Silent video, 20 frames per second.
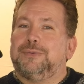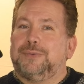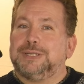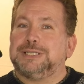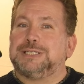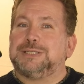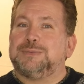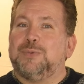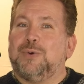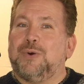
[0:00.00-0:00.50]

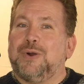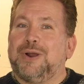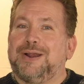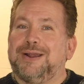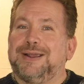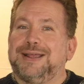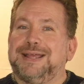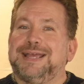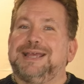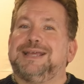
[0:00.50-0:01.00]
Once more,
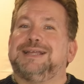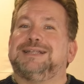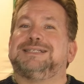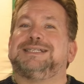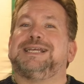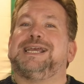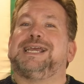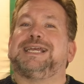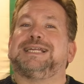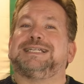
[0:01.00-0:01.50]

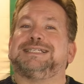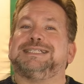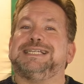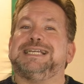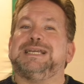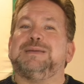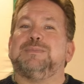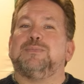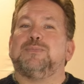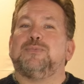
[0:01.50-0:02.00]
take a
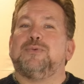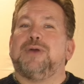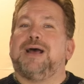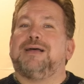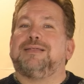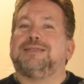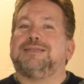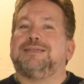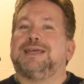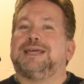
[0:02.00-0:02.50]
deep
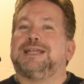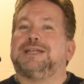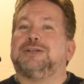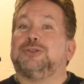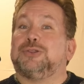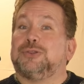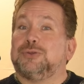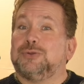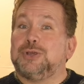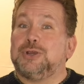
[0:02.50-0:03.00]
breath in
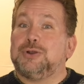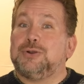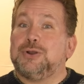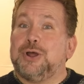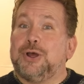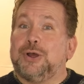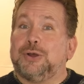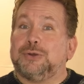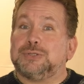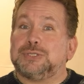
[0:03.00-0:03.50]
through your
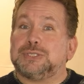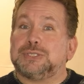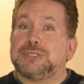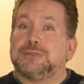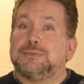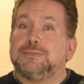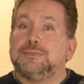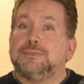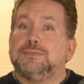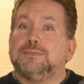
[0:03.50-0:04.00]
nose